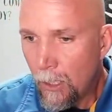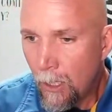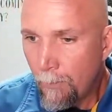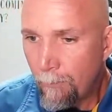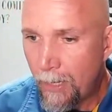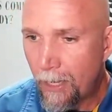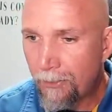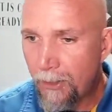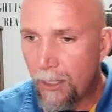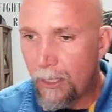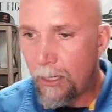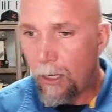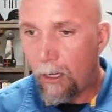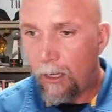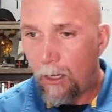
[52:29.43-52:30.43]
Method
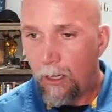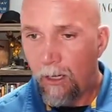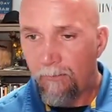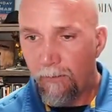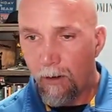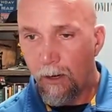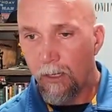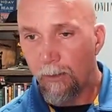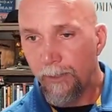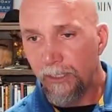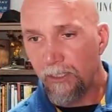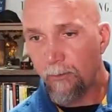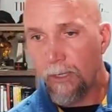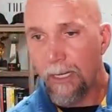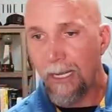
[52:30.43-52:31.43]
of, all right, let me see
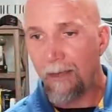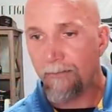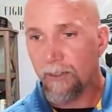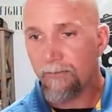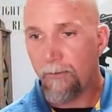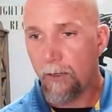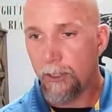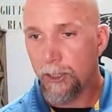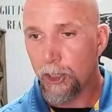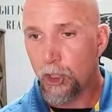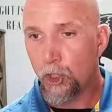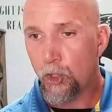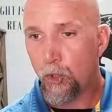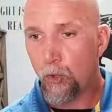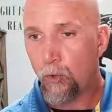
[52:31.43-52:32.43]
what I have as far as
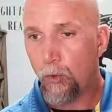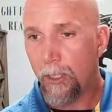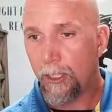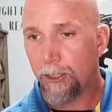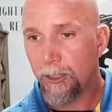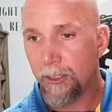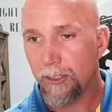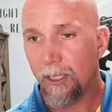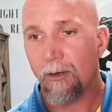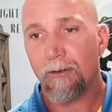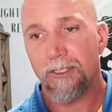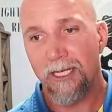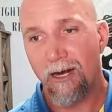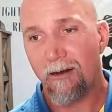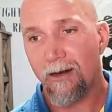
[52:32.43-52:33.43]
questions. Oh,
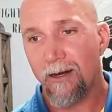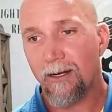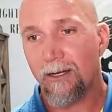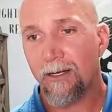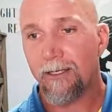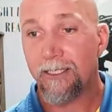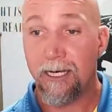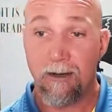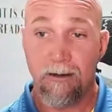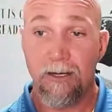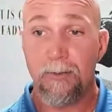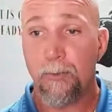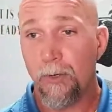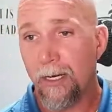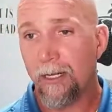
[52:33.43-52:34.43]
Terry's
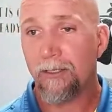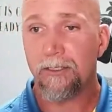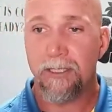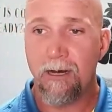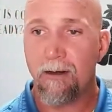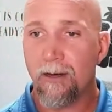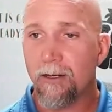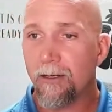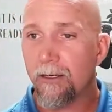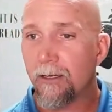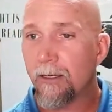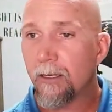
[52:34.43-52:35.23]
pronounced Terry. Good.